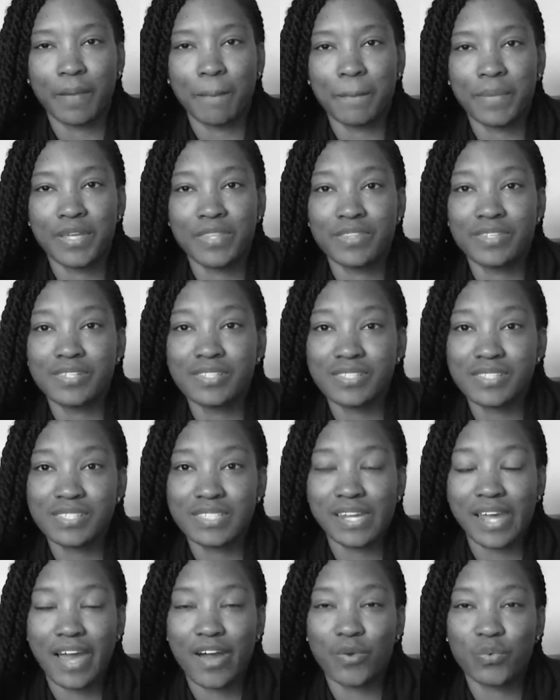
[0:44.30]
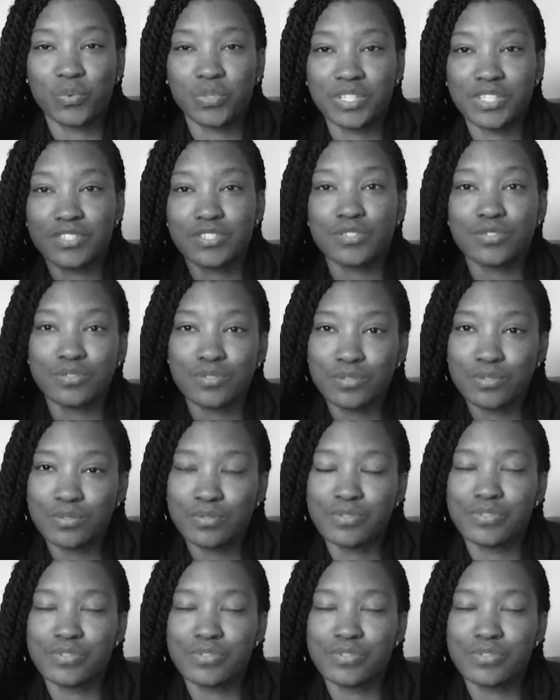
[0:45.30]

But this is now week 2,